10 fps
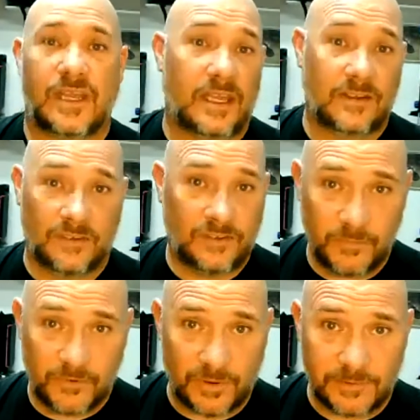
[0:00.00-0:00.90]
It's a
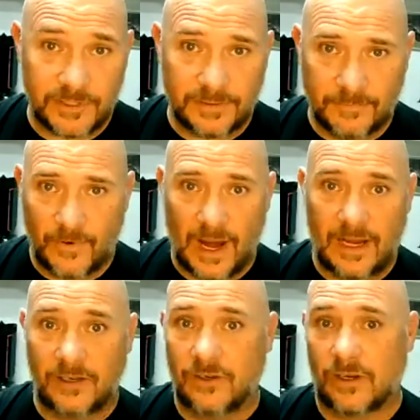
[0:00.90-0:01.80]
subscription, right?
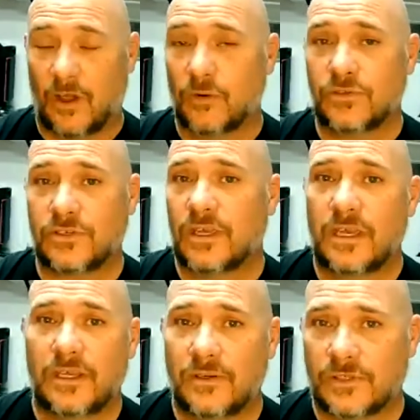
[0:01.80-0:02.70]
You can host
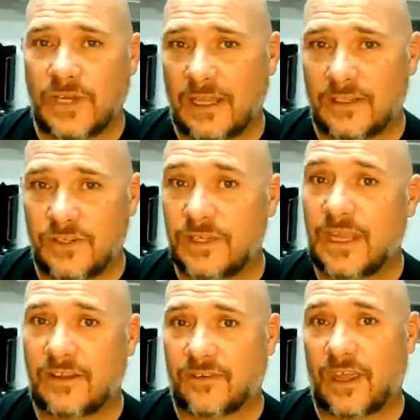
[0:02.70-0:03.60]
your challenge in
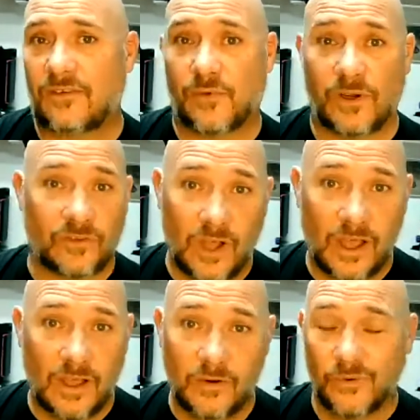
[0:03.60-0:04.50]
that site for as
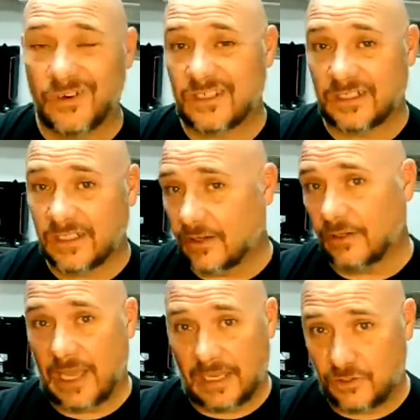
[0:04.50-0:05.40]
long or as
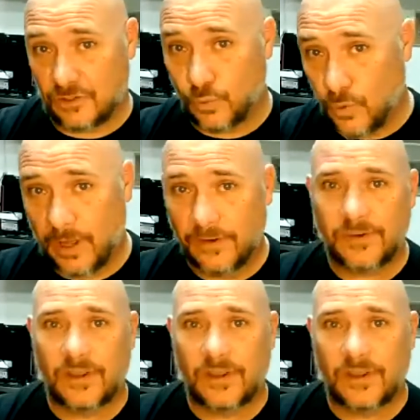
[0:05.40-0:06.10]
little as you want,